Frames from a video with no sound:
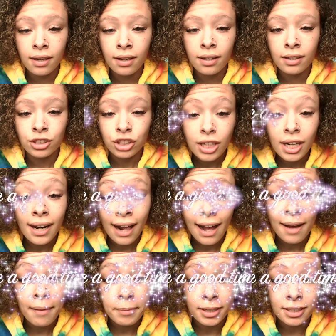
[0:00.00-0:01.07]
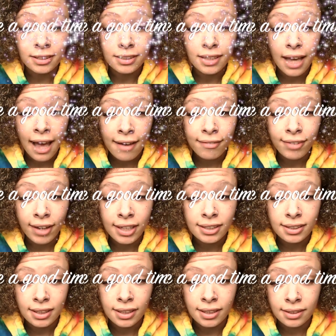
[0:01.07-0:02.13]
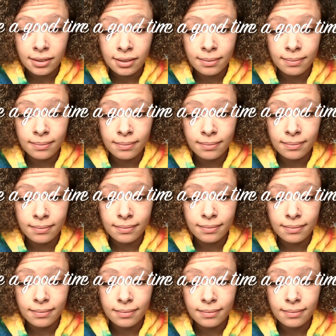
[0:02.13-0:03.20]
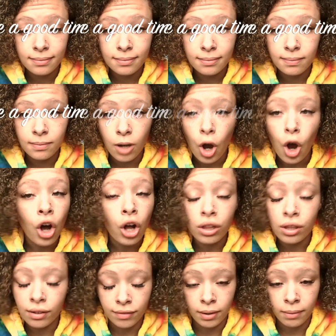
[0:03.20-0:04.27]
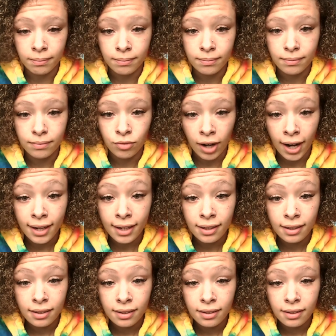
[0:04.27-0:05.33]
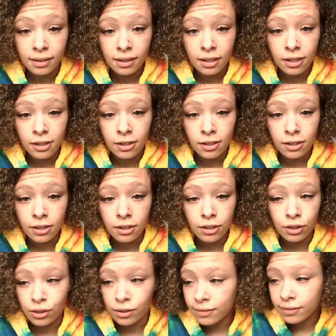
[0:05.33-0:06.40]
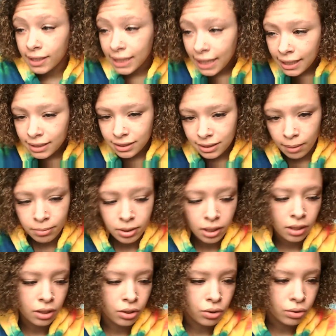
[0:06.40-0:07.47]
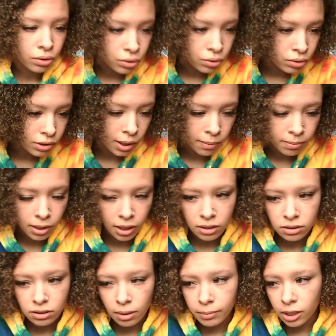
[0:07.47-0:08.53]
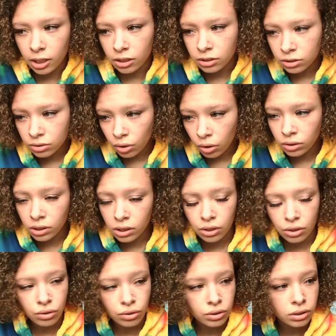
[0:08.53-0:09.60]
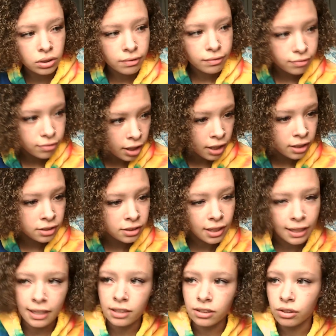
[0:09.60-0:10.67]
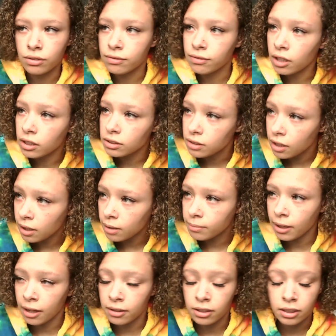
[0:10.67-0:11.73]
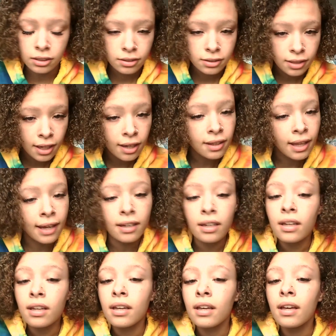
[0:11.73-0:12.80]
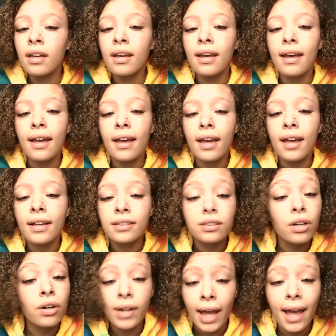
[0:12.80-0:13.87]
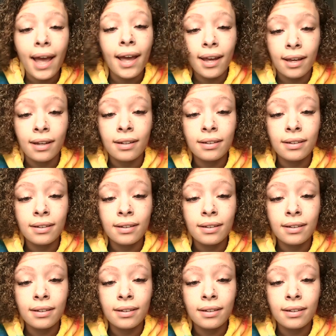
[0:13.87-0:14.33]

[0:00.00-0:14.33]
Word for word: Shit happens at festies. All of them, right? You forget something, you lose something gets stolen, you lose your friends, they get too fucked up, now they're sick. Like, it's okay.